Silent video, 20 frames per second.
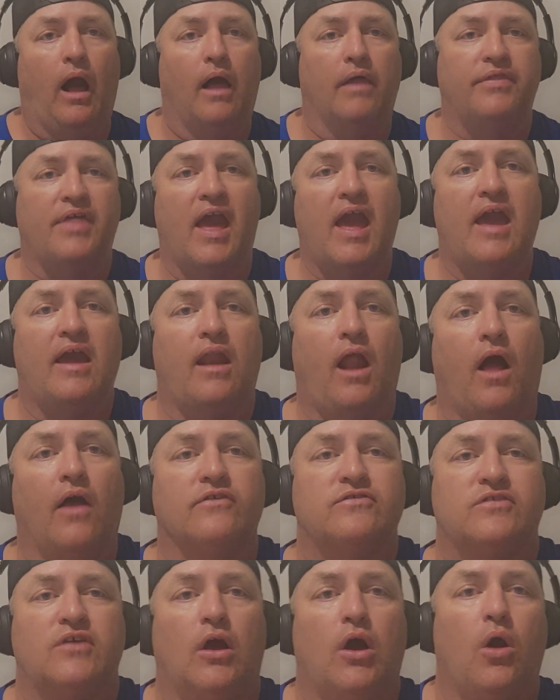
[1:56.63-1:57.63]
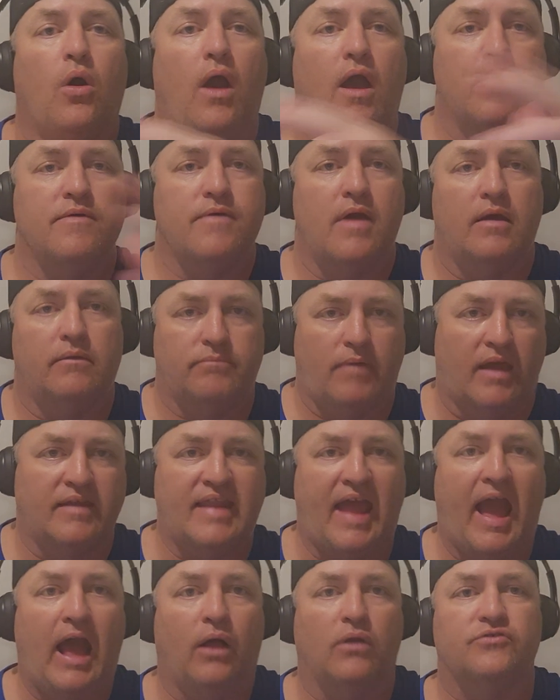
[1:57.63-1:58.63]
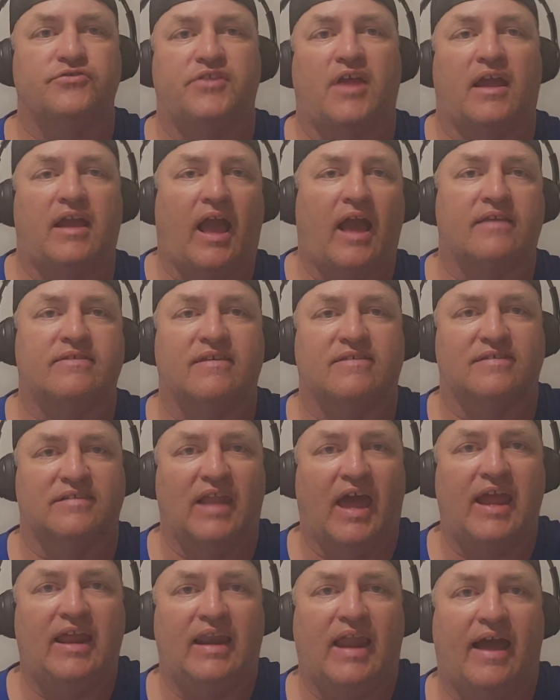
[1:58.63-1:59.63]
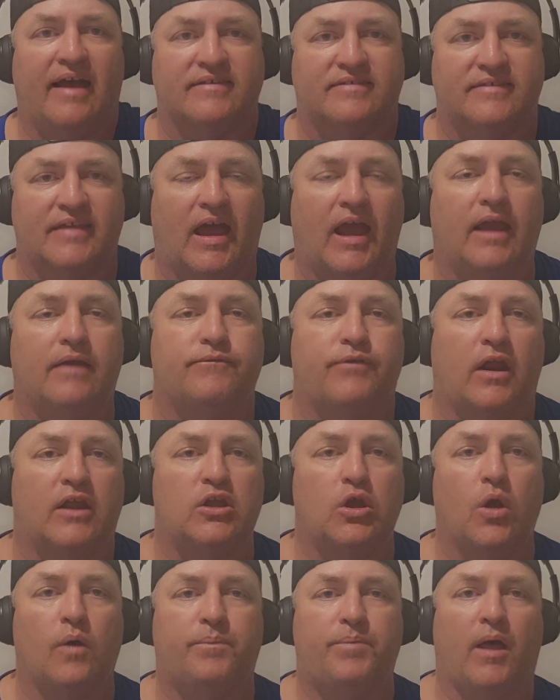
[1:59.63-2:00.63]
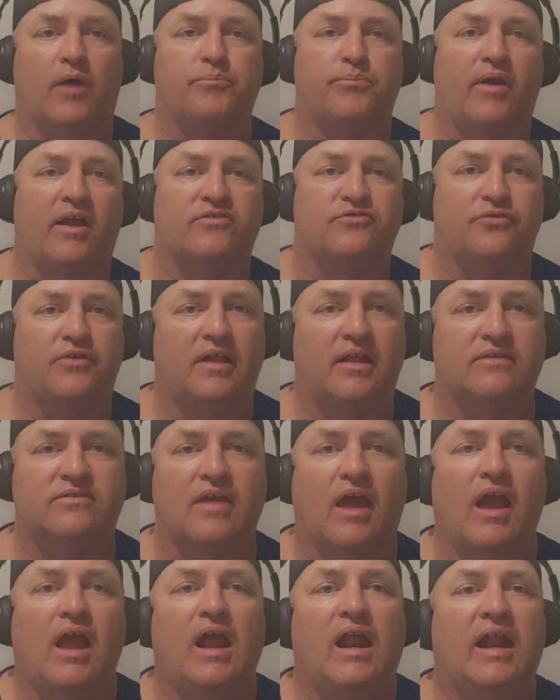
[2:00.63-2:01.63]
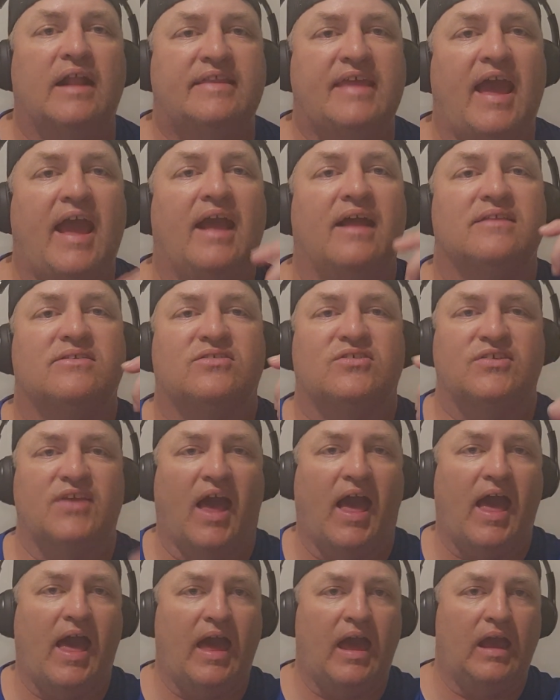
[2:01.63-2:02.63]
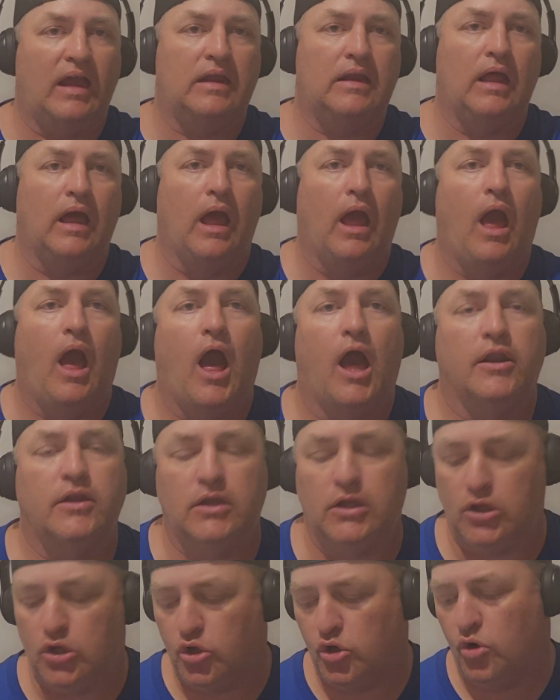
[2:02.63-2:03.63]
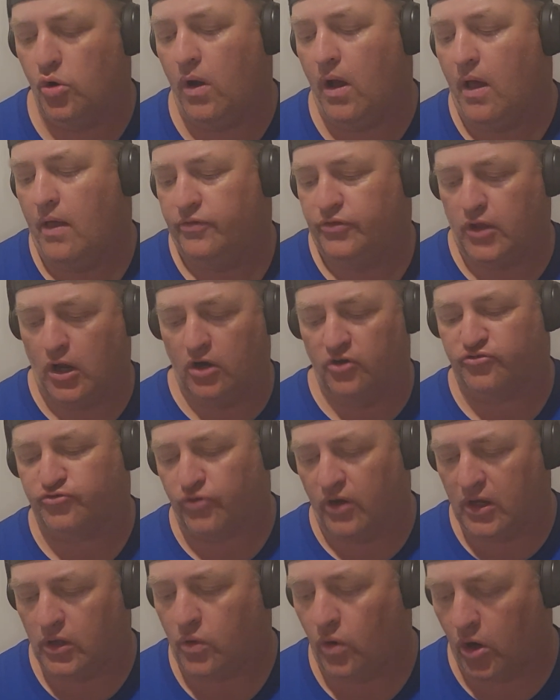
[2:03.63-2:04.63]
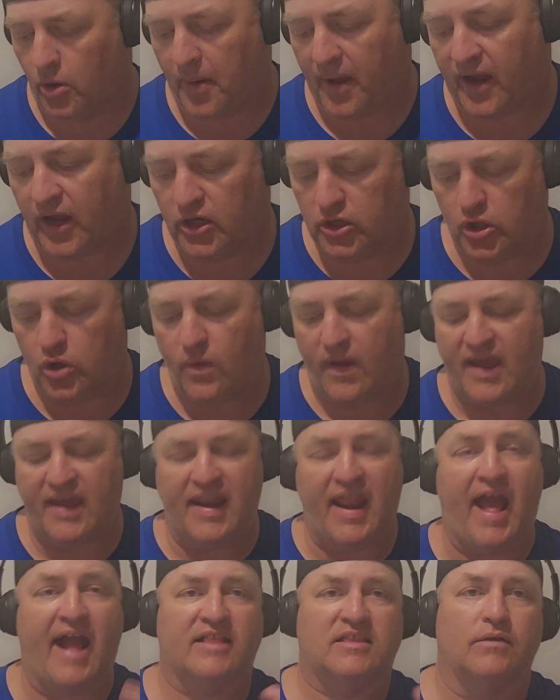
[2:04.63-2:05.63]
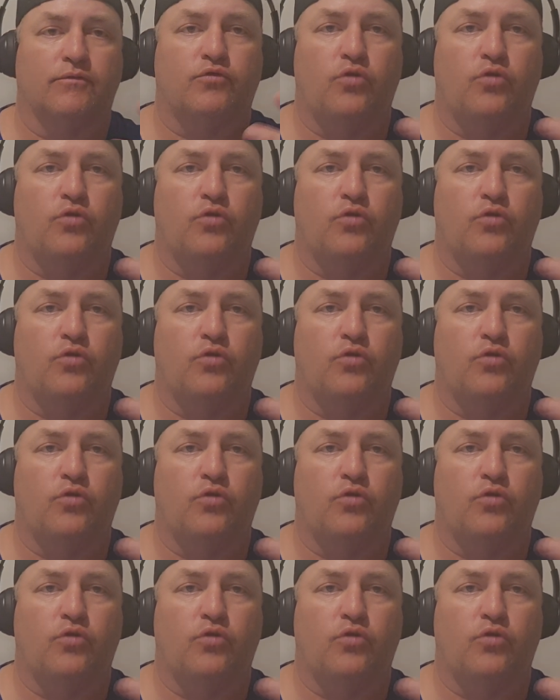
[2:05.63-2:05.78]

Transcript: they had also announced, I got this late last night for our UFL press release, that they had signed a new third-string quarterback, a new inactive